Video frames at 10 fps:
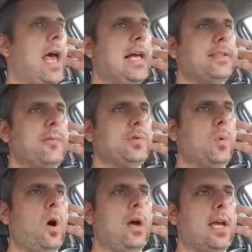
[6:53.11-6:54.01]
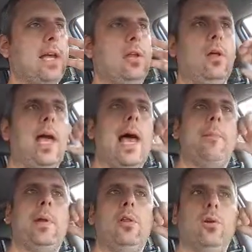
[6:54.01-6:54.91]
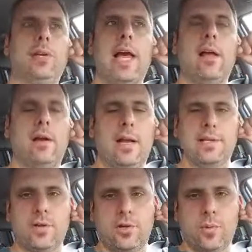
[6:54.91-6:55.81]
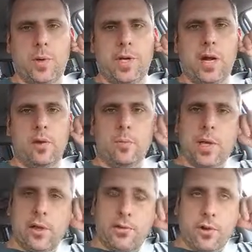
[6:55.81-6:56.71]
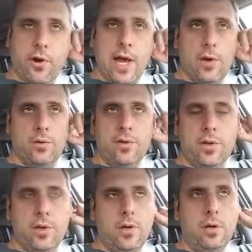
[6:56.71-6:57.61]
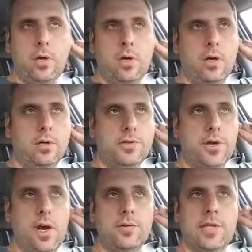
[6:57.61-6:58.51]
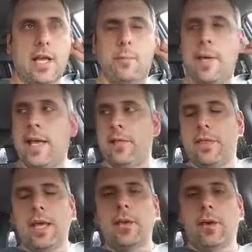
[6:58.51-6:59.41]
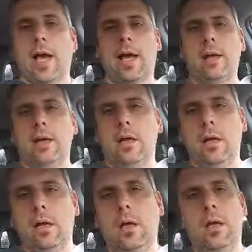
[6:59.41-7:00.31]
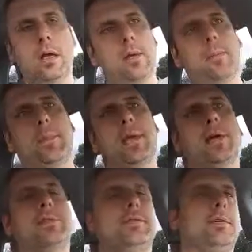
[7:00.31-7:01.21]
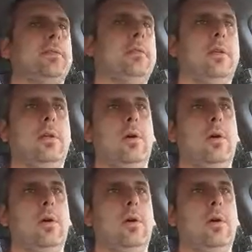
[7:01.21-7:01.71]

as I was walking, I happened to look down and I saw a twenty dollar bill on the ground. So I was like, man, thank you, God, because, you